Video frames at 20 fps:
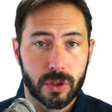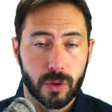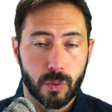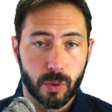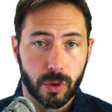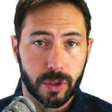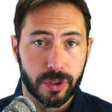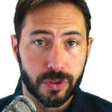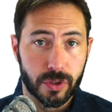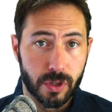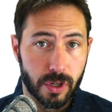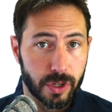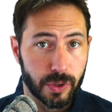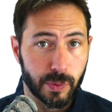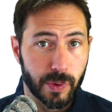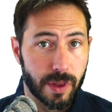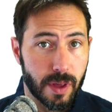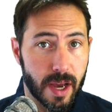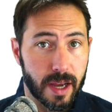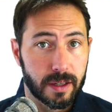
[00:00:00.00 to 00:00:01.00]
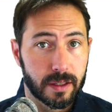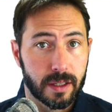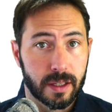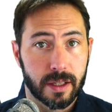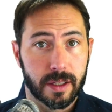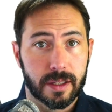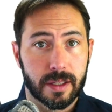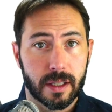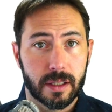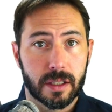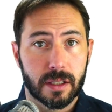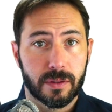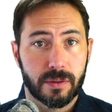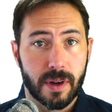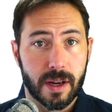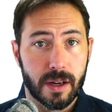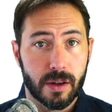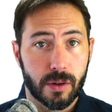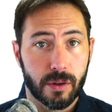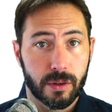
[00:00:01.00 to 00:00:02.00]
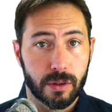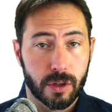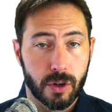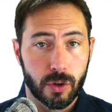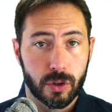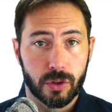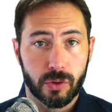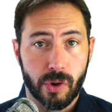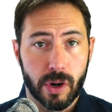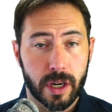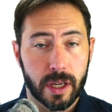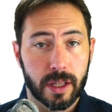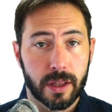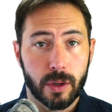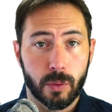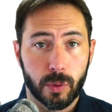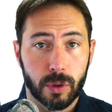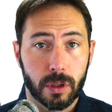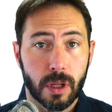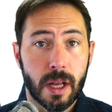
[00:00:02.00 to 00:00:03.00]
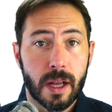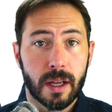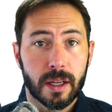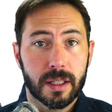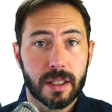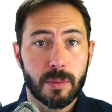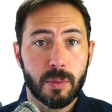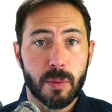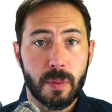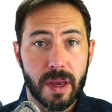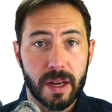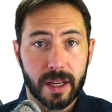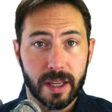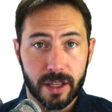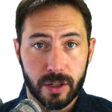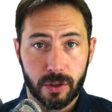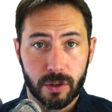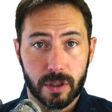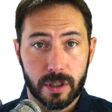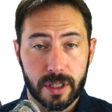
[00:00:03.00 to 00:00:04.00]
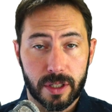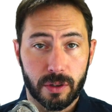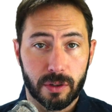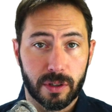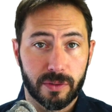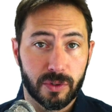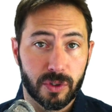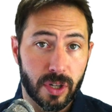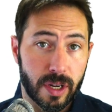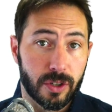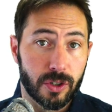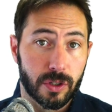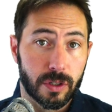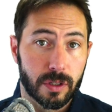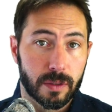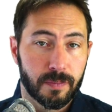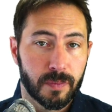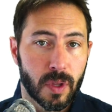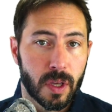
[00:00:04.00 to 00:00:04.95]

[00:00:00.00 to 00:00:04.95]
and we'll get started with that to get a sense of how the code is running, and then we'll keep making iter iterative changes.